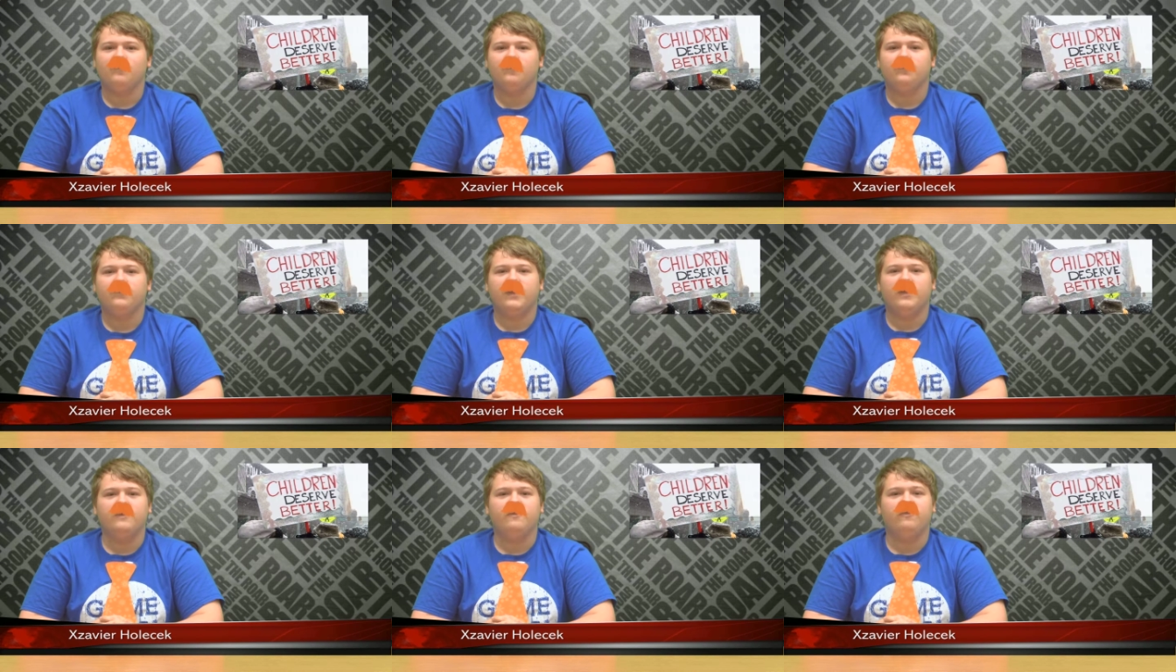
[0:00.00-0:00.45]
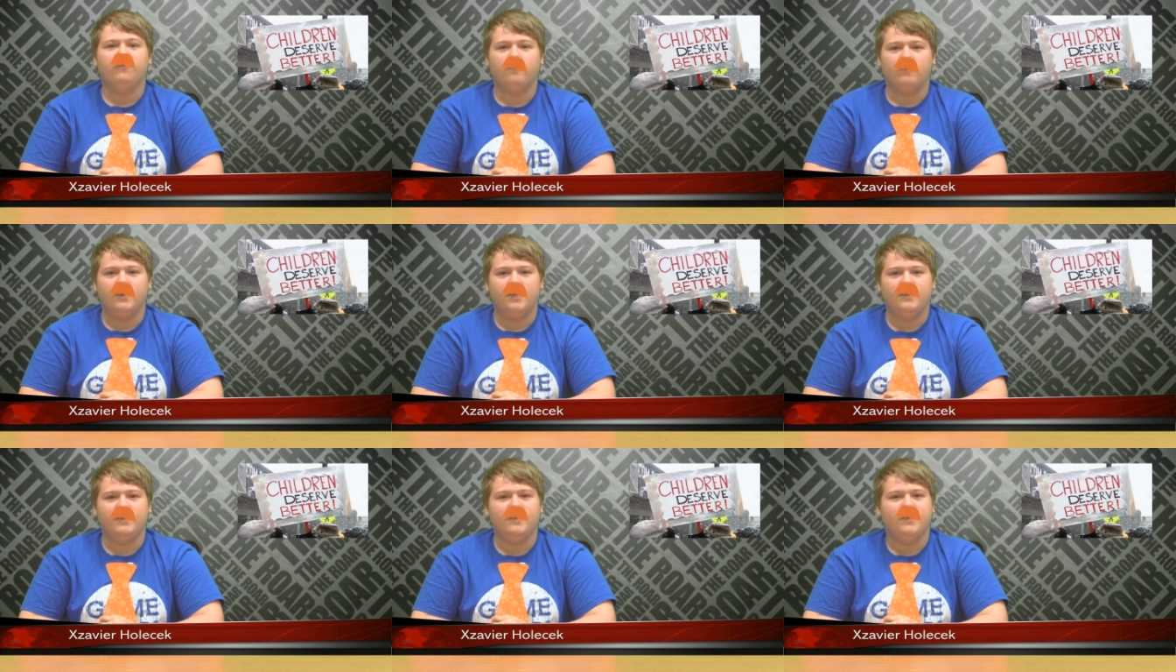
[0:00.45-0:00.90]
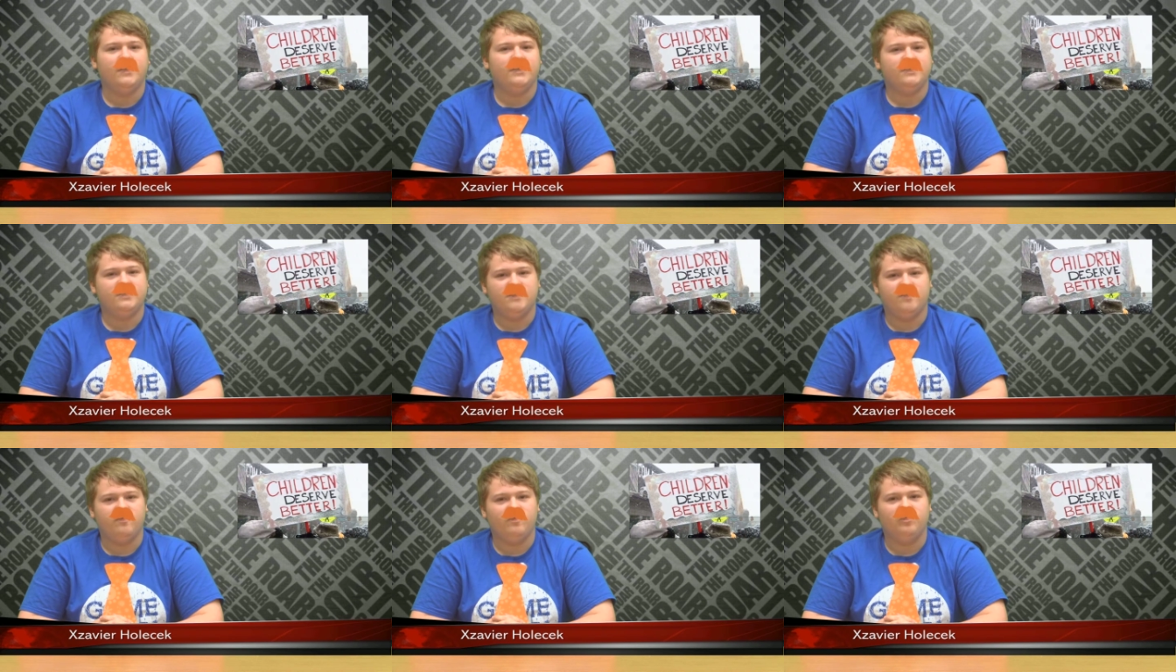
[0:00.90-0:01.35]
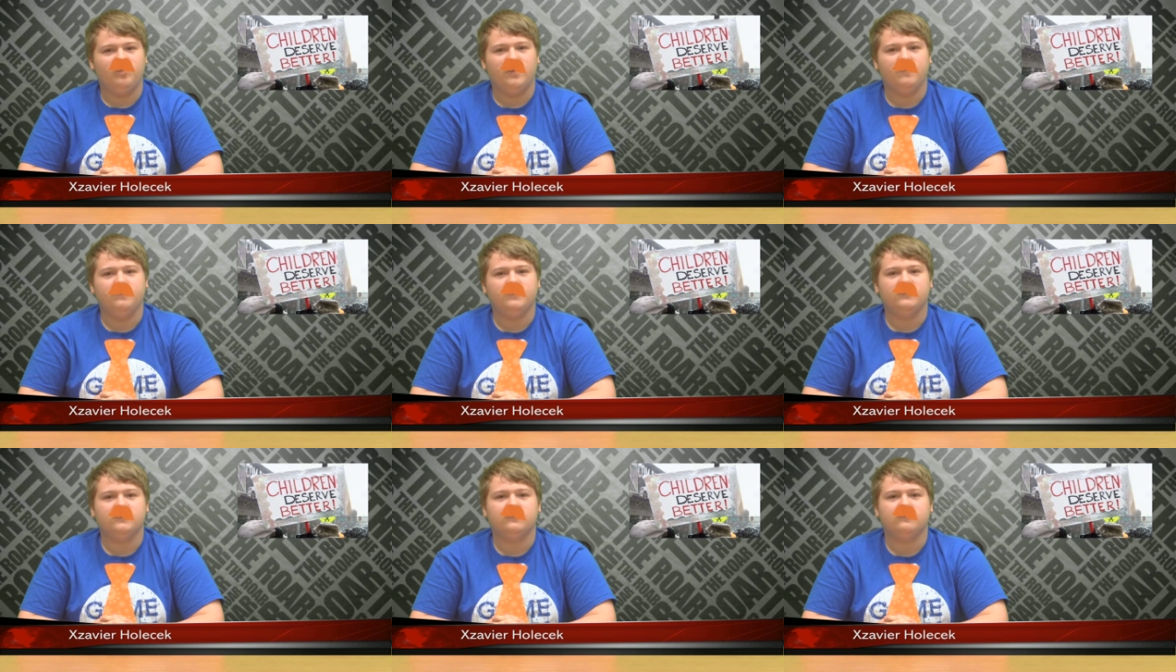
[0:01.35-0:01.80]
94 out of 97
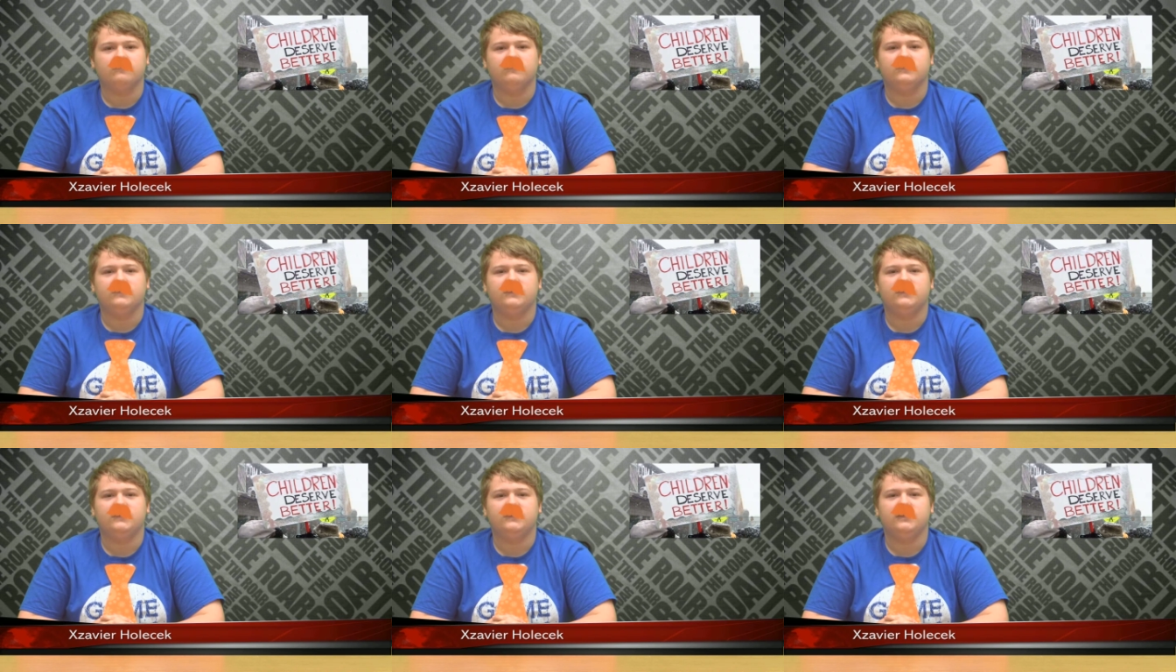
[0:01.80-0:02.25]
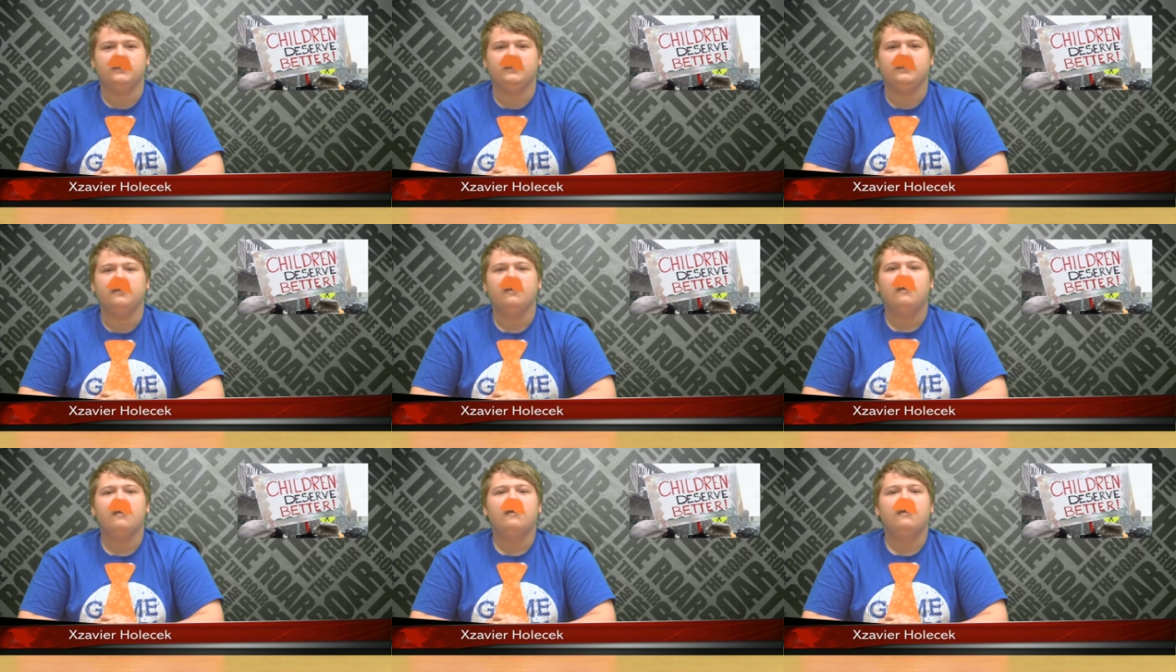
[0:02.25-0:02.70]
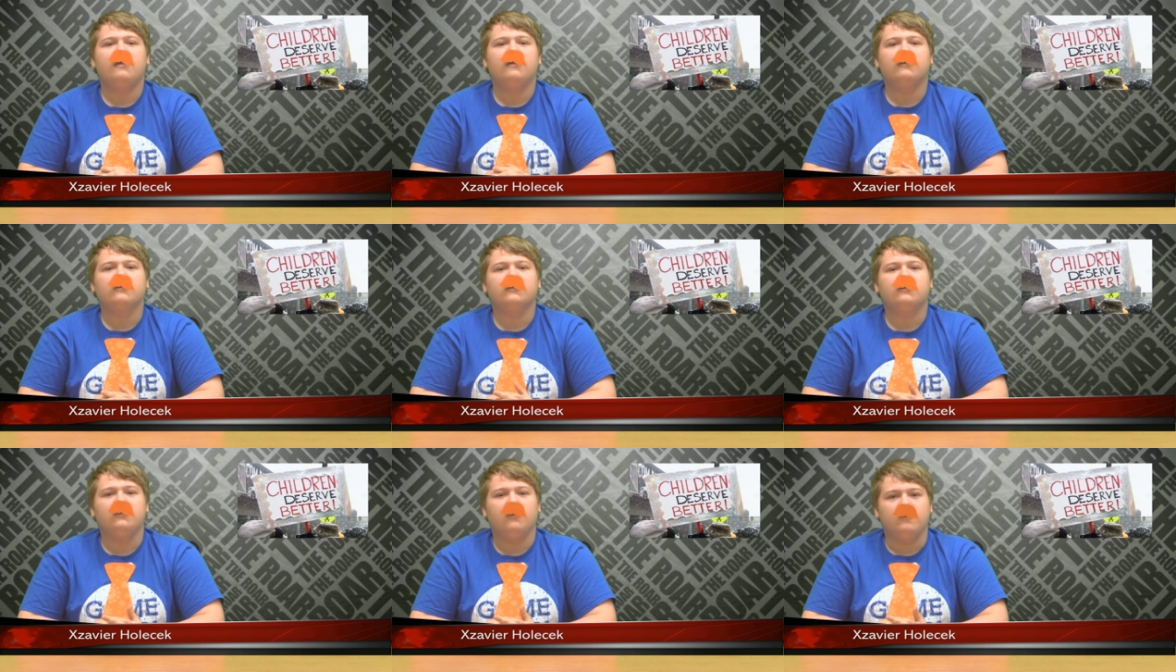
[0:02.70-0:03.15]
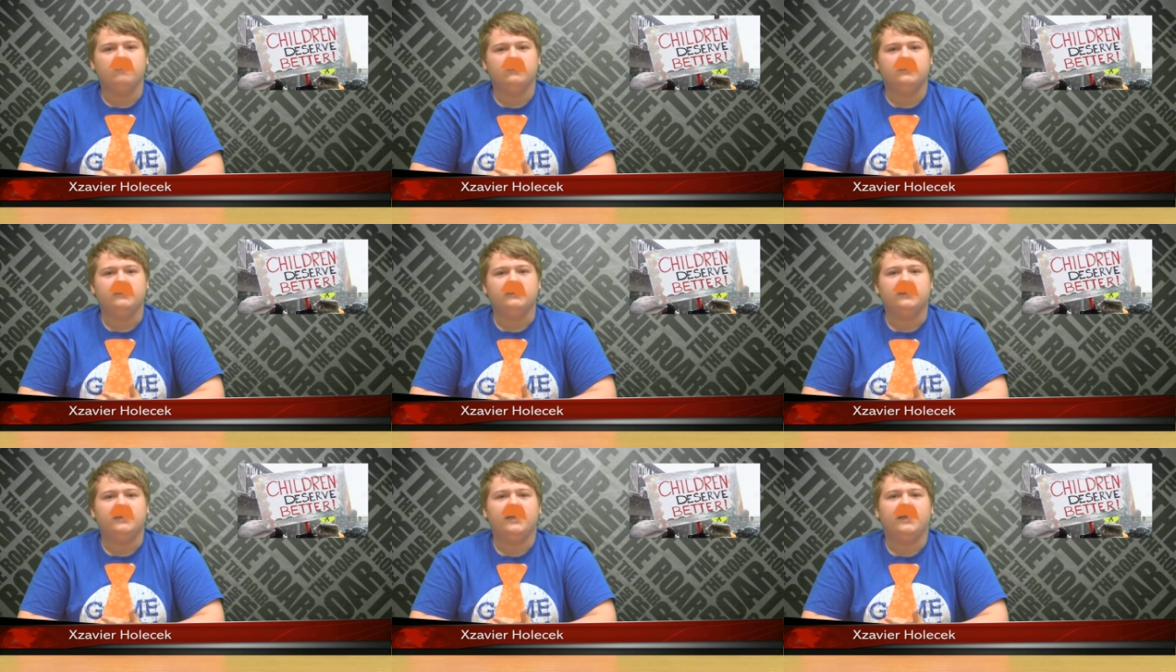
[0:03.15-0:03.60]
public schools in the city are
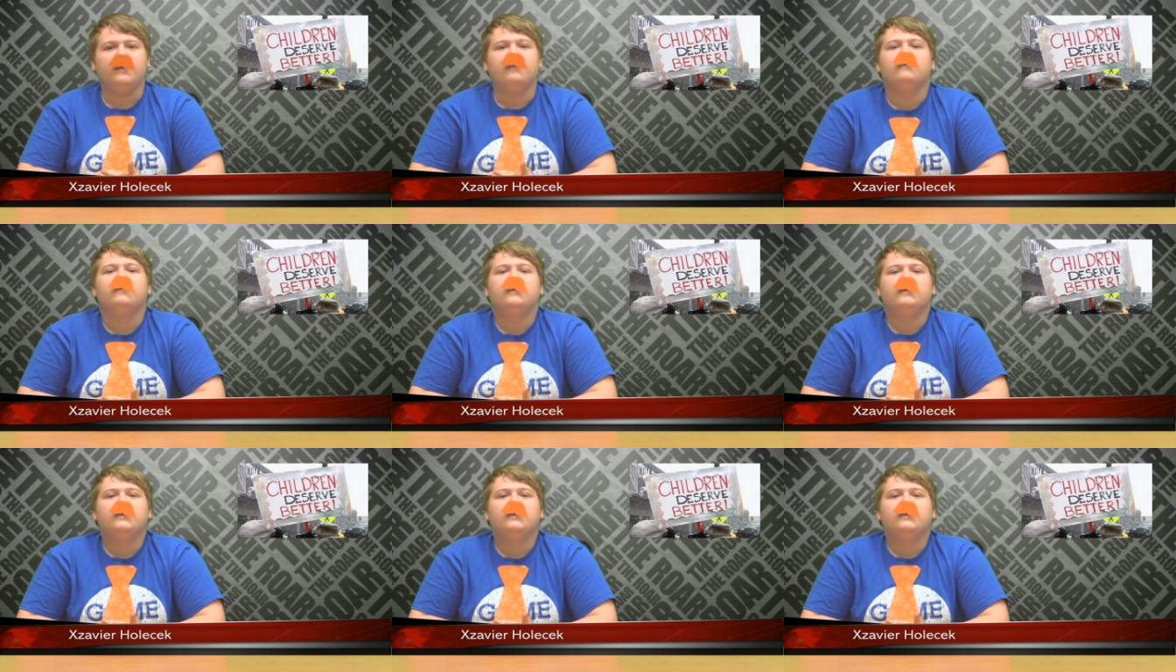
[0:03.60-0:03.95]
closed today.